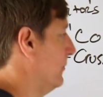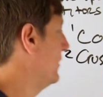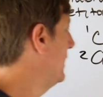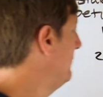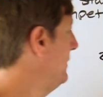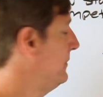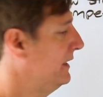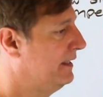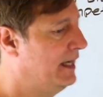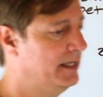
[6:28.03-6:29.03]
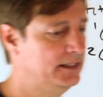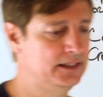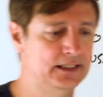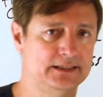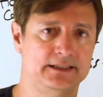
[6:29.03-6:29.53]
and what I mean by that
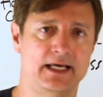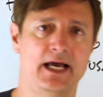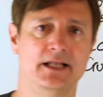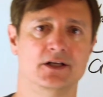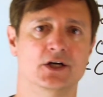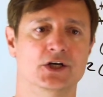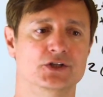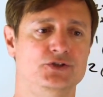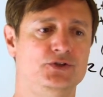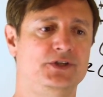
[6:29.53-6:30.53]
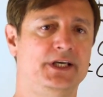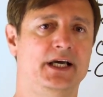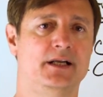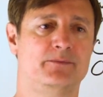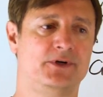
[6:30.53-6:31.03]
is that you
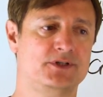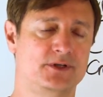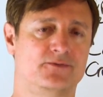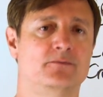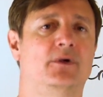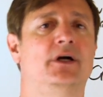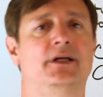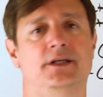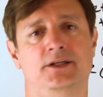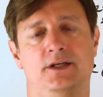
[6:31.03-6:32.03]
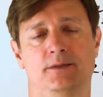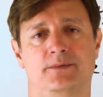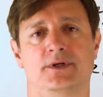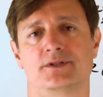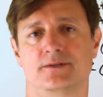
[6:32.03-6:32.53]
get a person from marketing, you get a
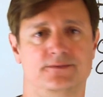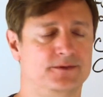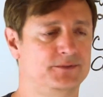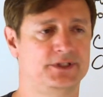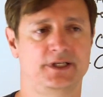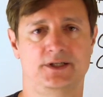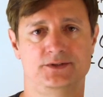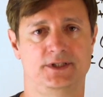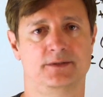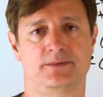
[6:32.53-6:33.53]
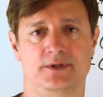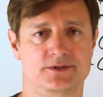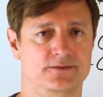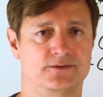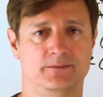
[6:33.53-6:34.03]
person from sales, you get a
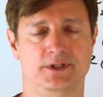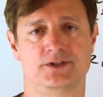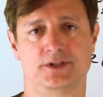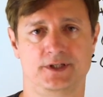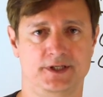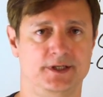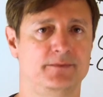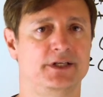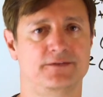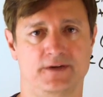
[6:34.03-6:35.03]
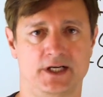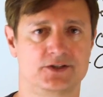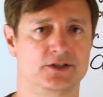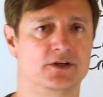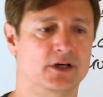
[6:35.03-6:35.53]
person from engineering,
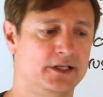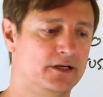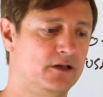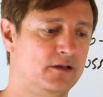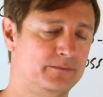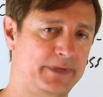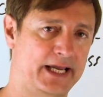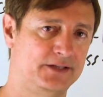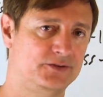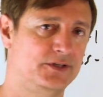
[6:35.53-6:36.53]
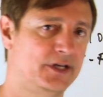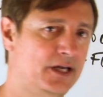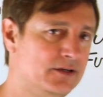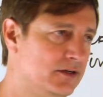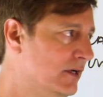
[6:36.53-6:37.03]
manufacturing, all that, all band
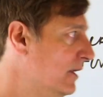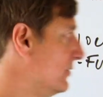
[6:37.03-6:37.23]
together